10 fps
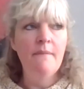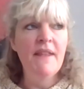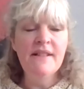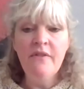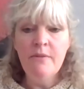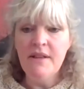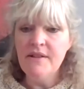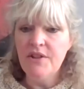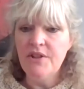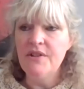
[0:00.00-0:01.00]
There's other
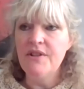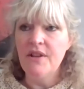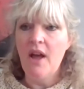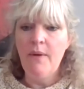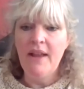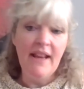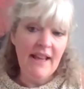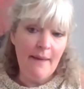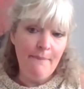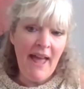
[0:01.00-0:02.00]
musicians that go in that
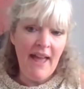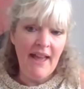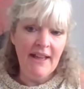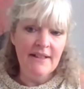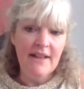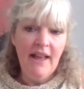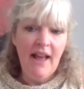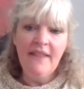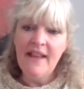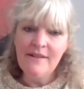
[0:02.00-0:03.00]
get paid,
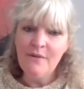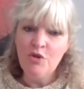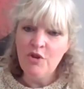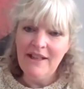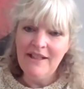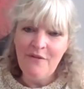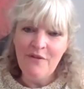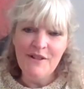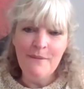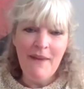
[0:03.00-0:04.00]
and they're sort of treated
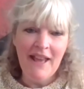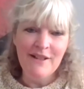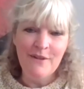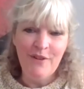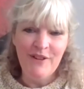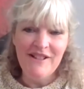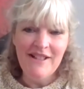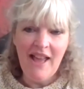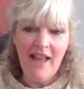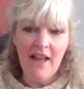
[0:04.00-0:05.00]
different to me as a
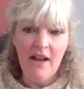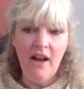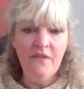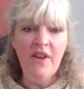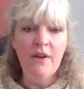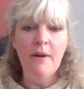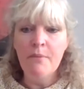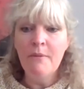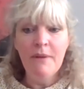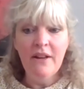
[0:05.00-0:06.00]
volunteer. I feel I'm
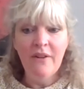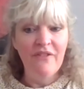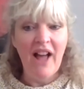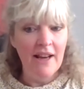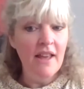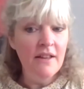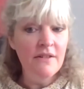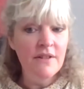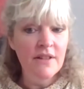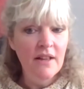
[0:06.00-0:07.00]
probably not
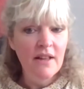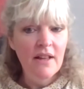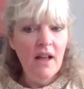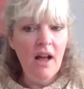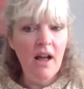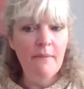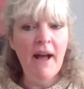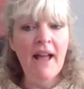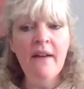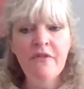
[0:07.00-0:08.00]
valued.
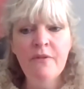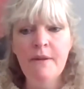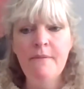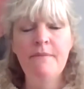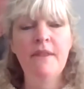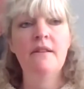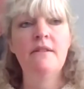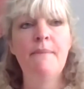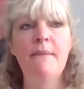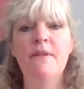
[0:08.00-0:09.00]
I am from
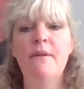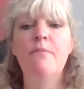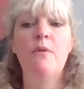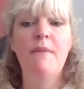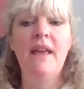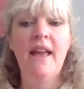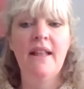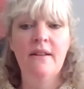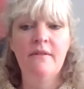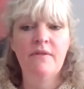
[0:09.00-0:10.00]
the people that brought me
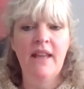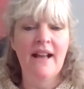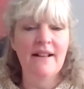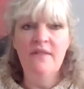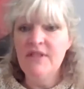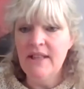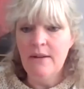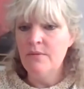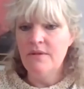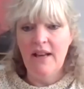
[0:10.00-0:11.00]
in, the activity
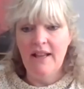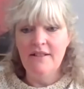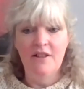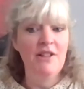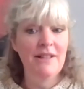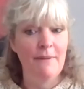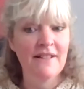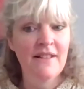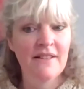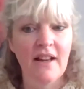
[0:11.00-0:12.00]
coordinator. She's my
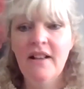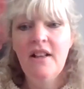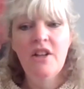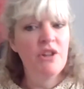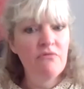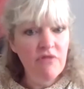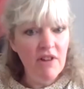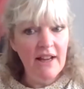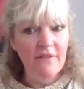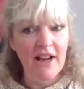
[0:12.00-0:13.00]
sister. She
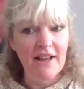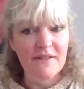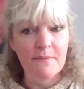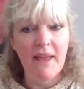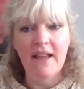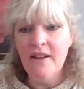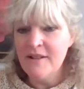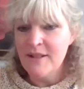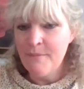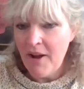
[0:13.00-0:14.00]
really values me, and her
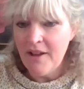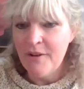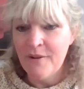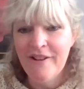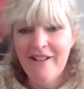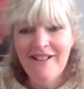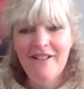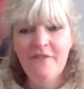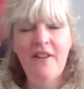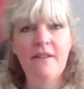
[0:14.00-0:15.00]
smile,
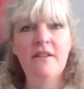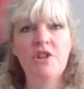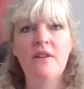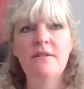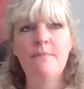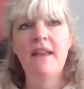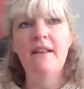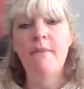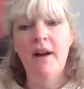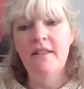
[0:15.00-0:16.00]
but it shows
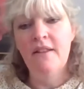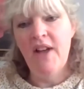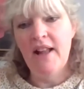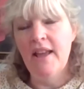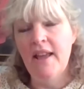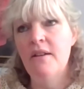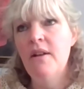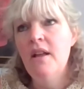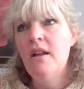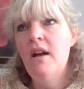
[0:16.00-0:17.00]
me the value.
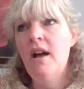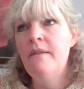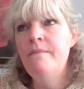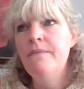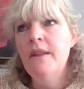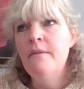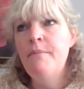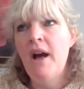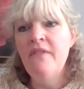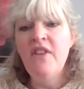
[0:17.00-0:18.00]
But
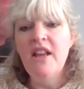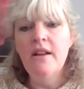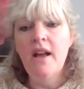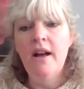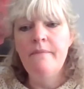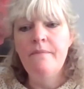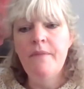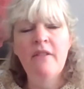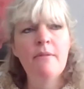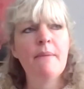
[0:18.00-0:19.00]
I think I
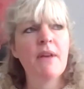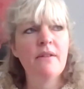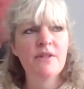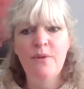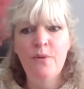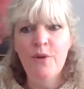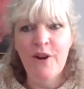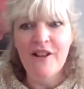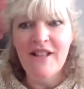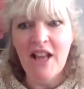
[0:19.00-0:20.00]
remember going to an
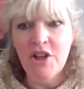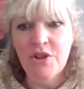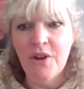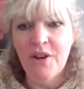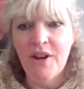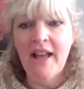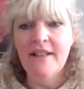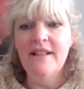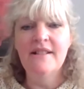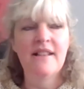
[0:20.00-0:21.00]
organisation
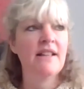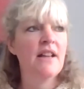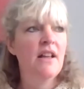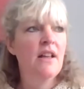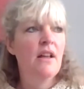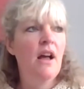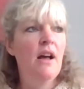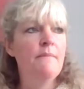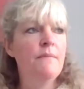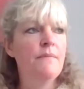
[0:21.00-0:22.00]
and it said,
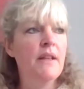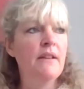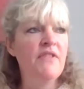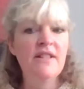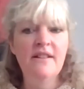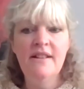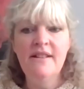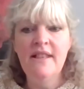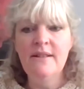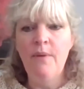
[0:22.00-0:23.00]
visitors
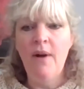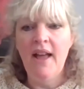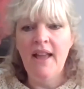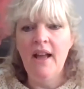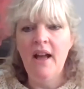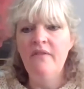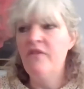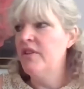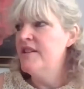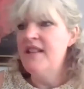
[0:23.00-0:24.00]
this way and
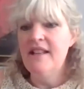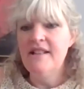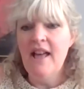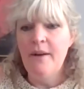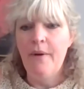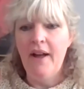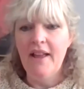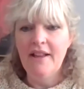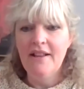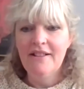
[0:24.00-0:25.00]
volunteers that way.